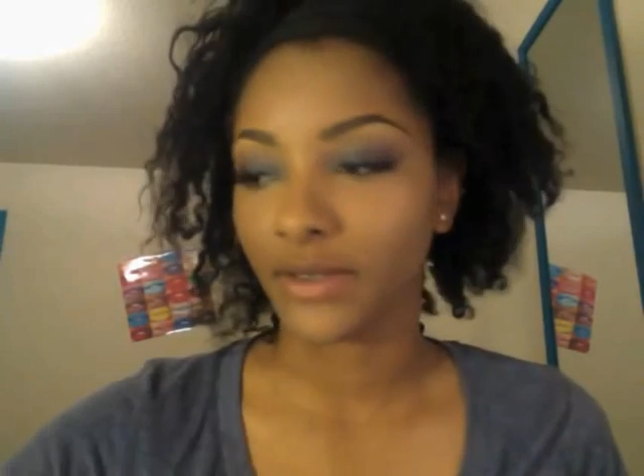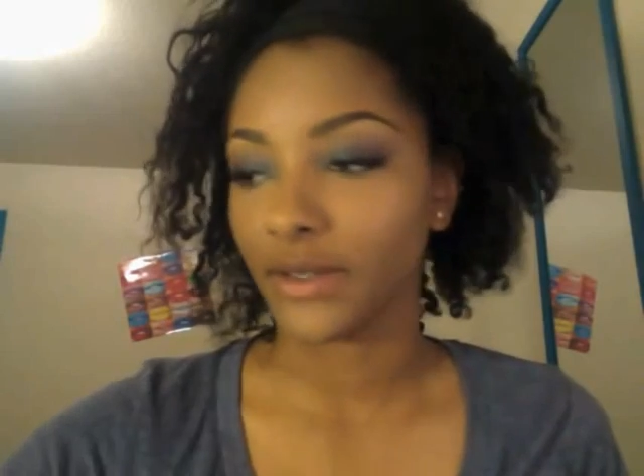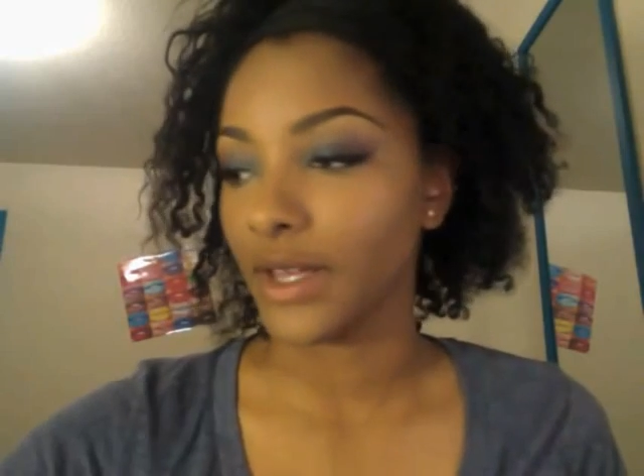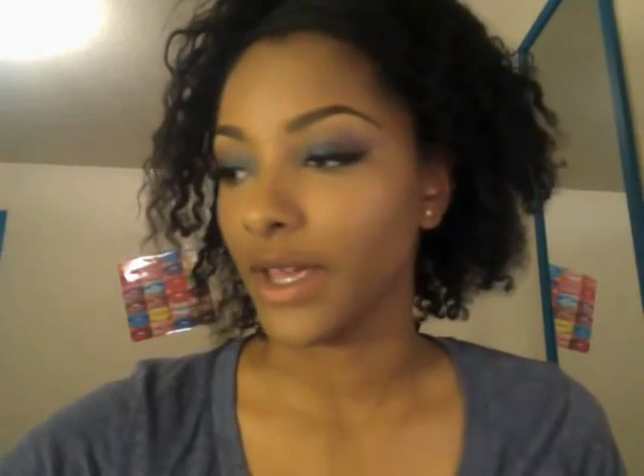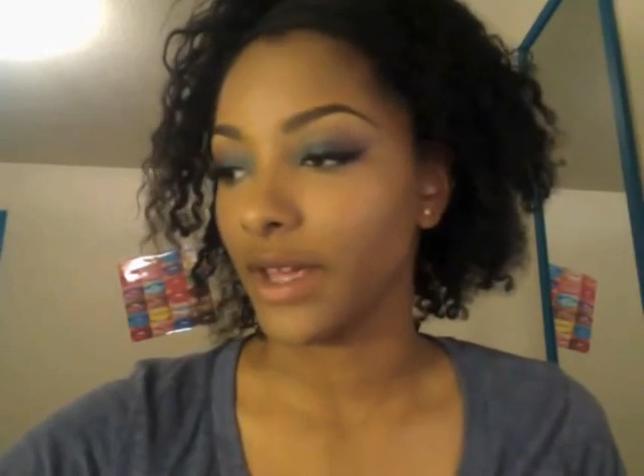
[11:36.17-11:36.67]
just
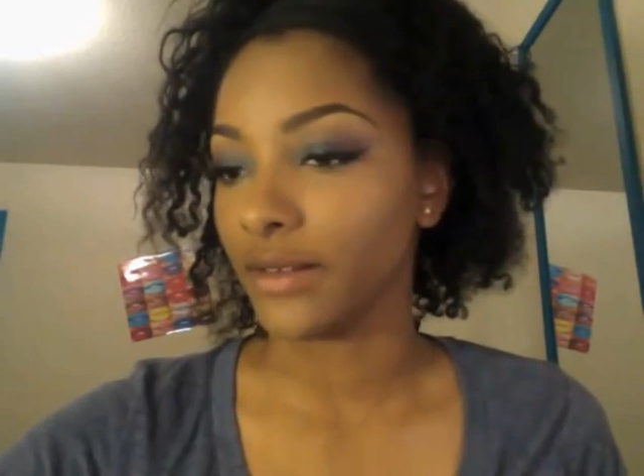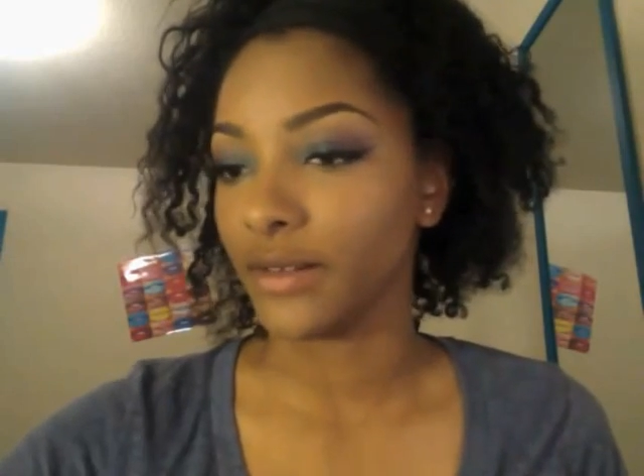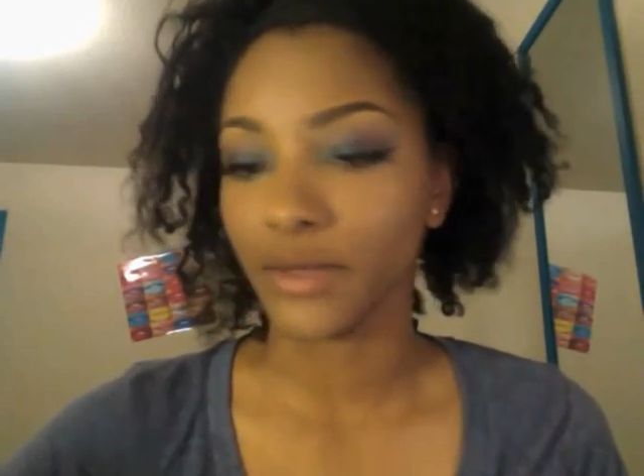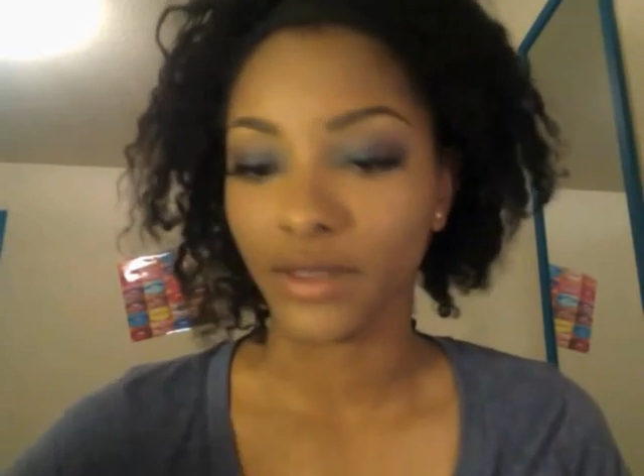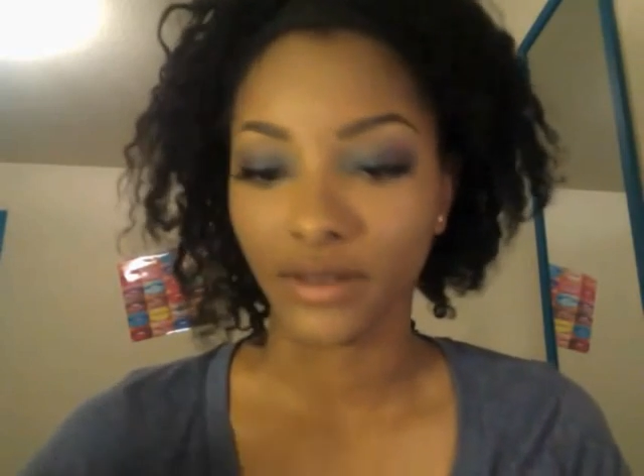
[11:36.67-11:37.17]
gonna add a
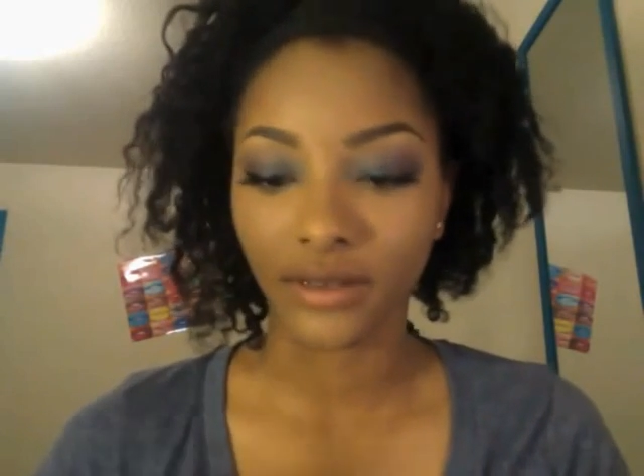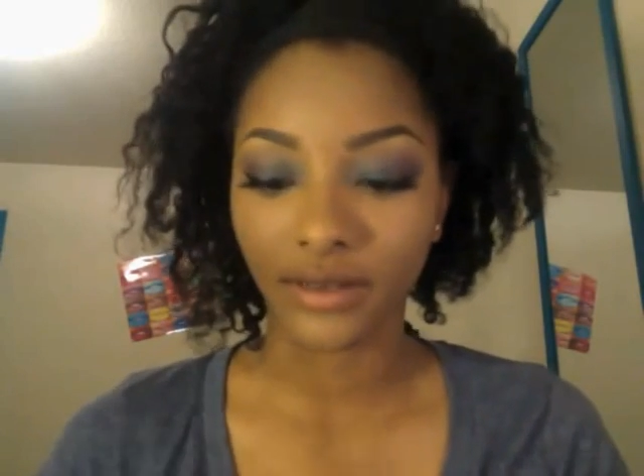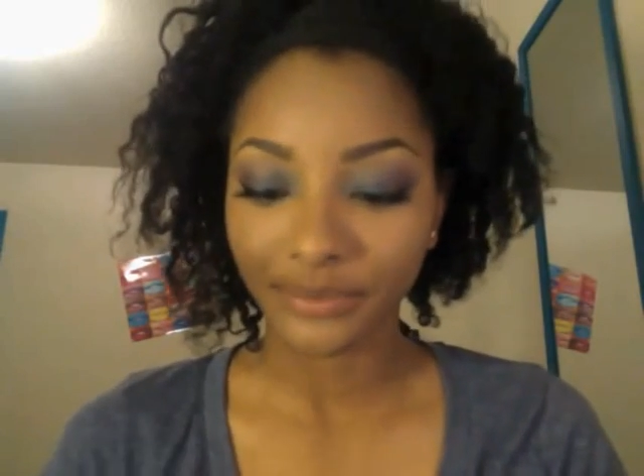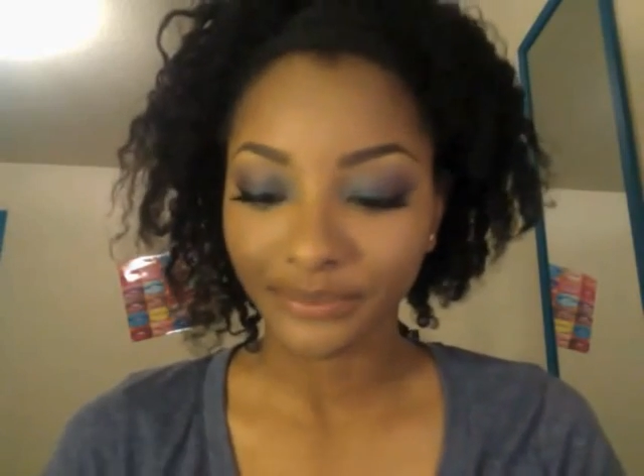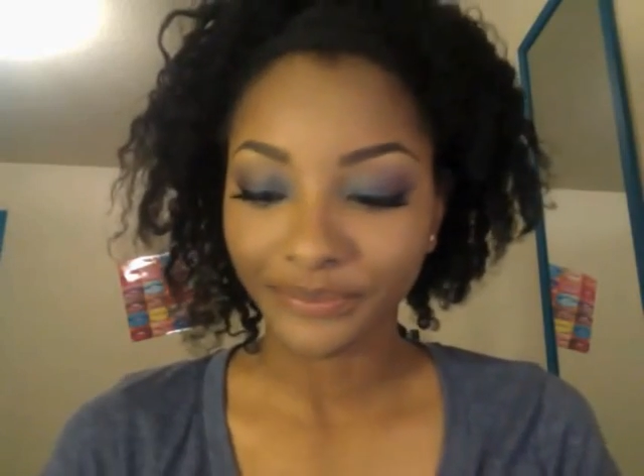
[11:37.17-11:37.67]
lipstick.
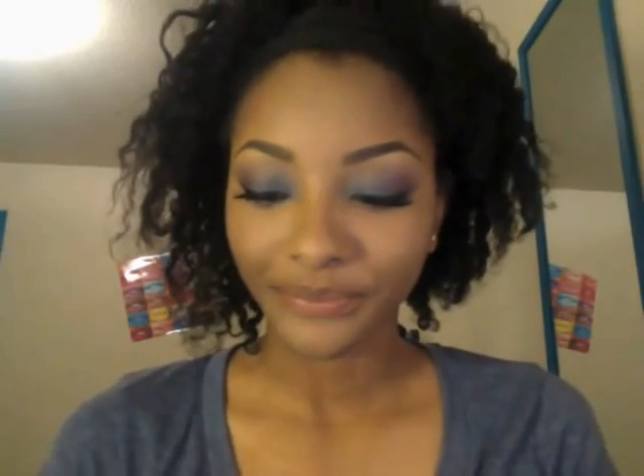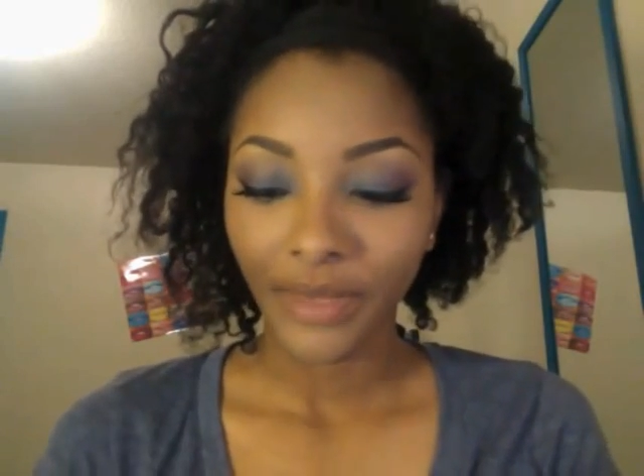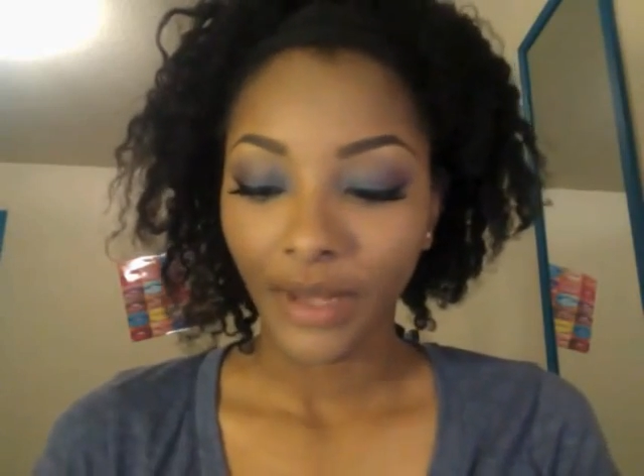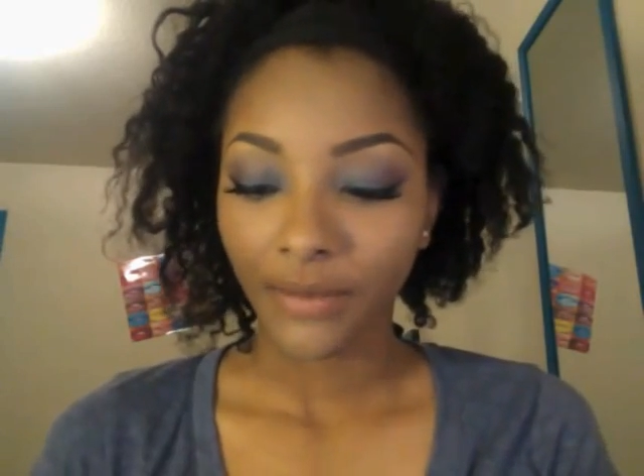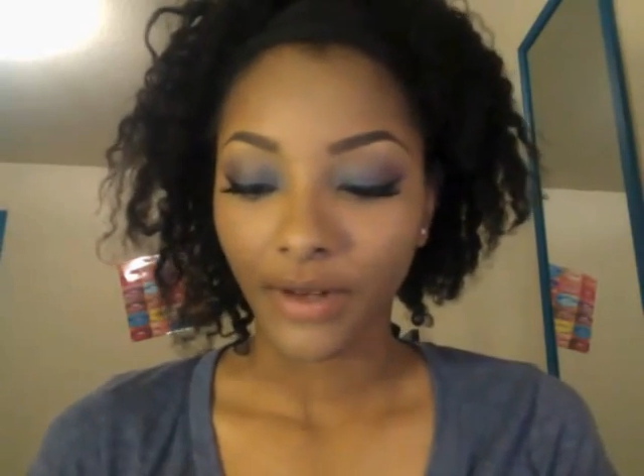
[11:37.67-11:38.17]

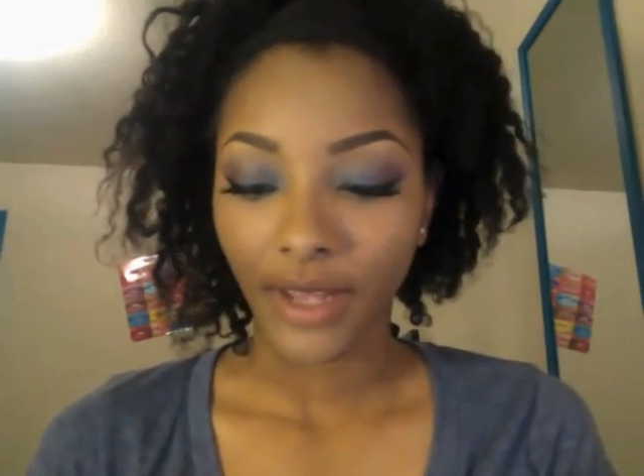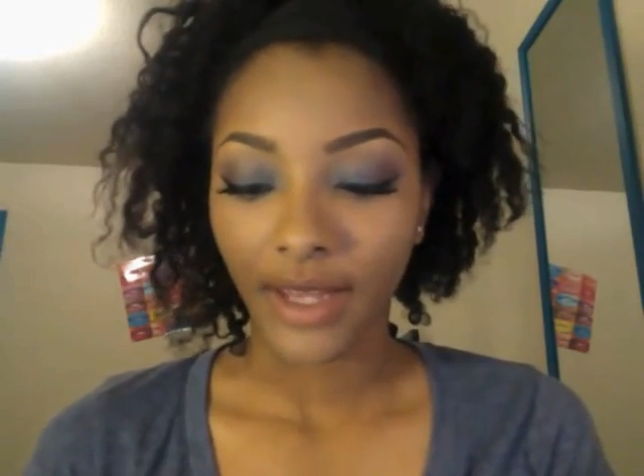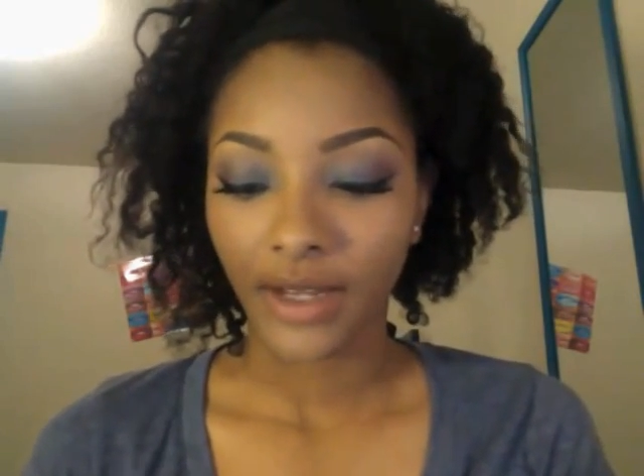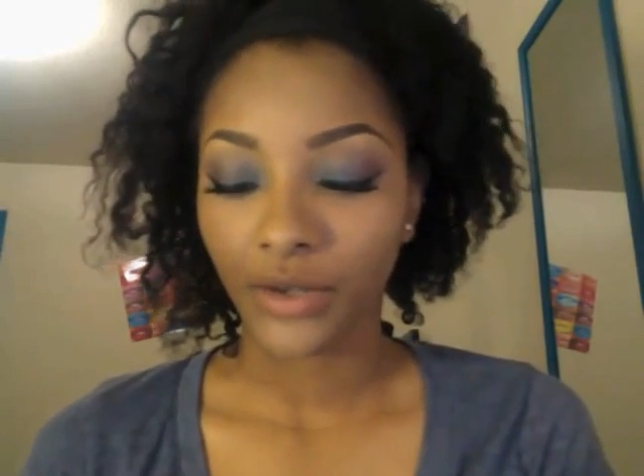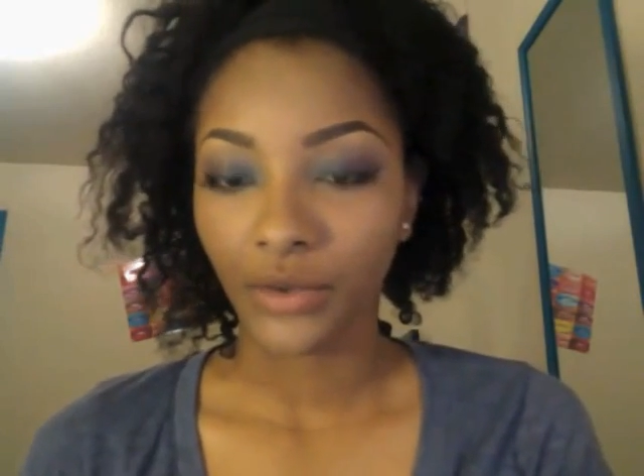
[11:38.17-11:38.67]
I'm gonna
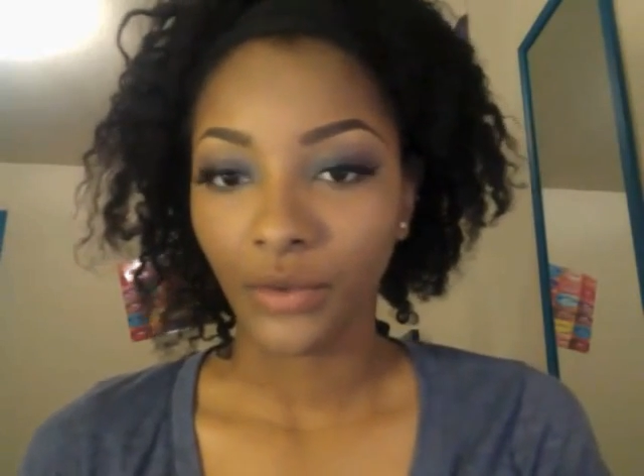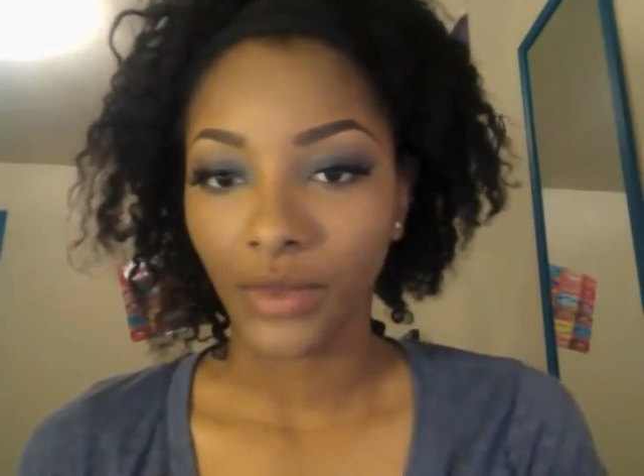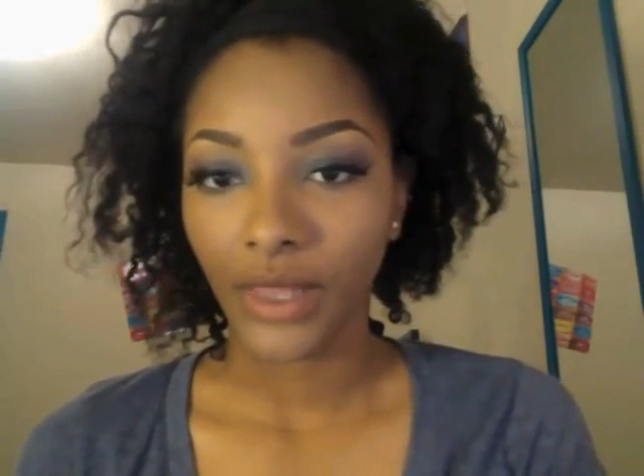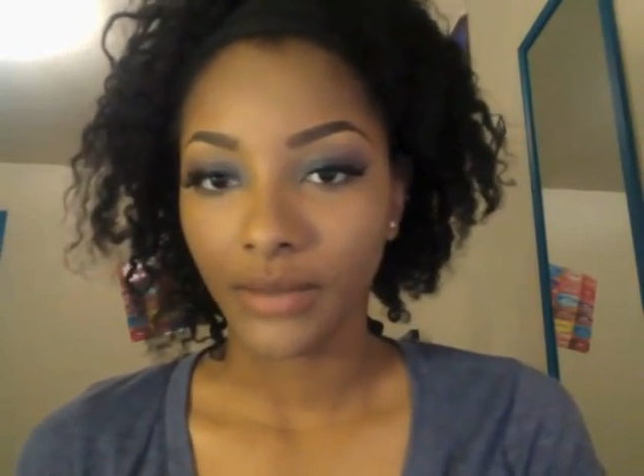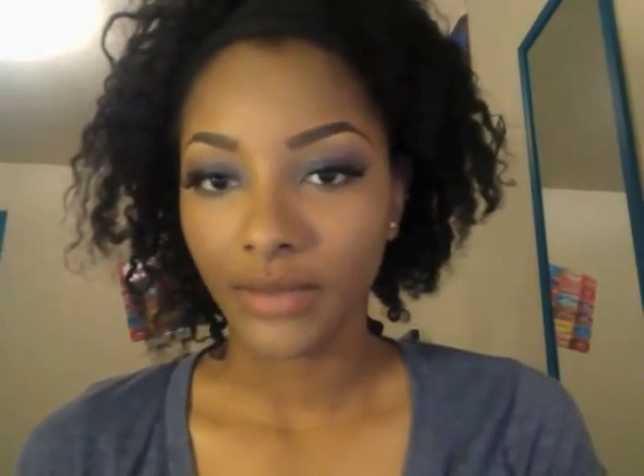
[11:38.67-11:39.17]
add a nude
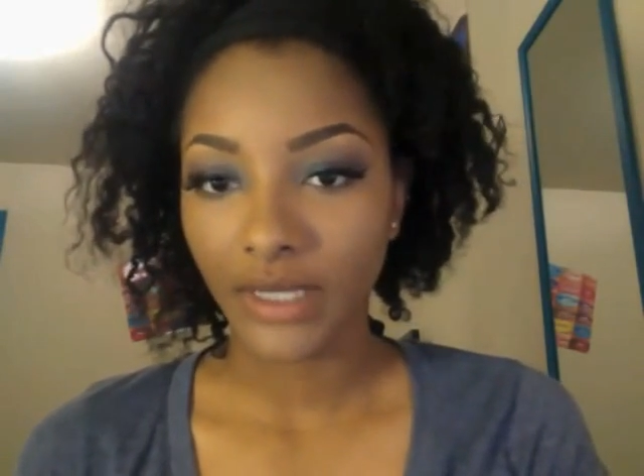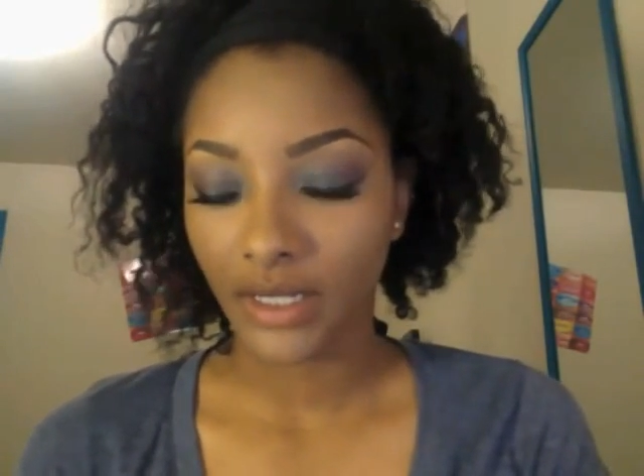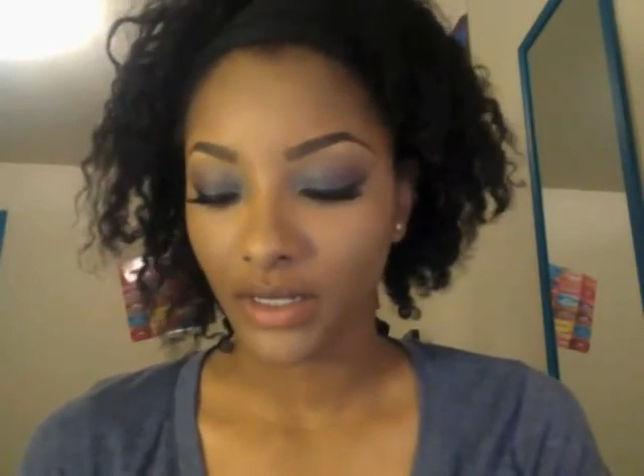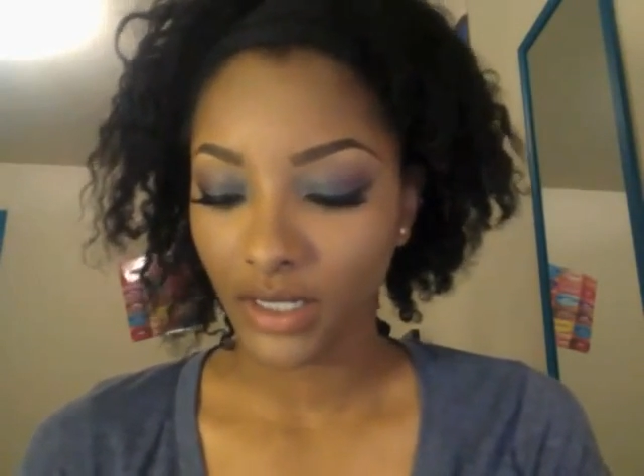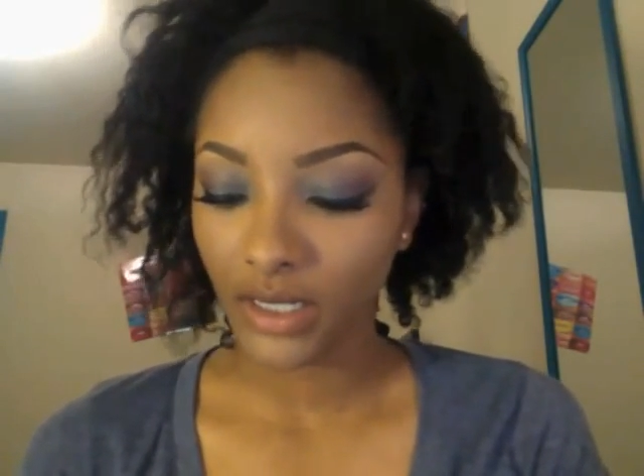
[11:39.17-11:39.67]
lipstick.